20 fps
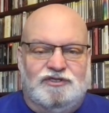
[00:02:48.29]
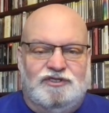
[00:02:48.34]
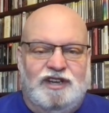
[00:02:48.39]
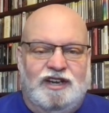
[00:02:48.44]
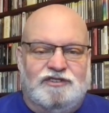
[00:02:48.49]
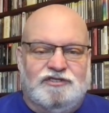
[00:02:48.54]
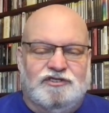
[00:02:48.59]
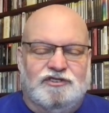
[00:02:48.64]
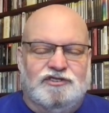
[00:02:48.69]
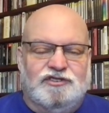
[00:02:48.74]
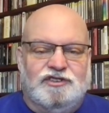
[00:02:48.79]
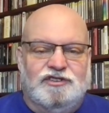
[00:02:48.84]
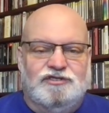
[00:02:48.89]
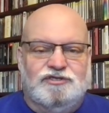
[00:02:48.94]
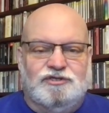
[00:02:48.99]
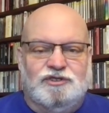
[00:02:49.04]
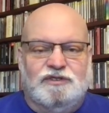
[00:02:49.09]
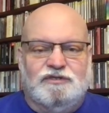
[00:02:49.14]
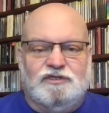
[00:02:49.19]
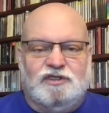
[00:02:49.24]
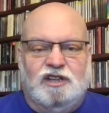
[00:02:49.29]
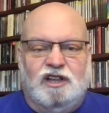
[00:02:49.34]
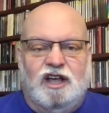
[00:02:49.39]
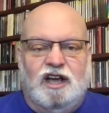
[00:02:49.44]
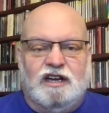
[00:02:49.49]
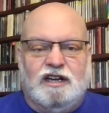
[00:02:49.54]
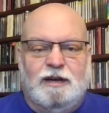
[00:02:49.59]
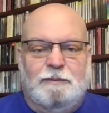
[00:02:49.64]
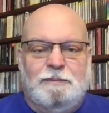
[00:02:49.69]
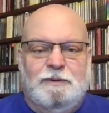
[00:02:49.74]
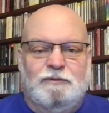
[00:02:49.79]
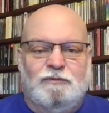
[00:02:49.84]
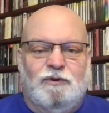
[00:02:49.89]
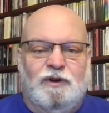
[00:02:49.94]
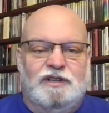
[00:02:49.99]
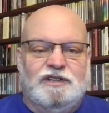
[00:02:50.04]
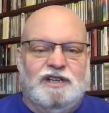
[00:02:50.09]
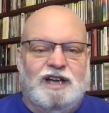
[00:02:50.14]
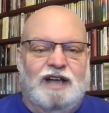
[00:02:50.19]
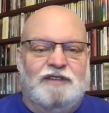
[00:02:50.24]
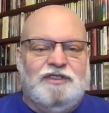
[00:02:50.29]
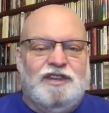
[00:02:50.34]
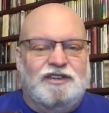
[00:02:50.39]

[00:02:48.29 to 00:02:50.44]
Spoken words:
Textures can sort of clog up and whatnot.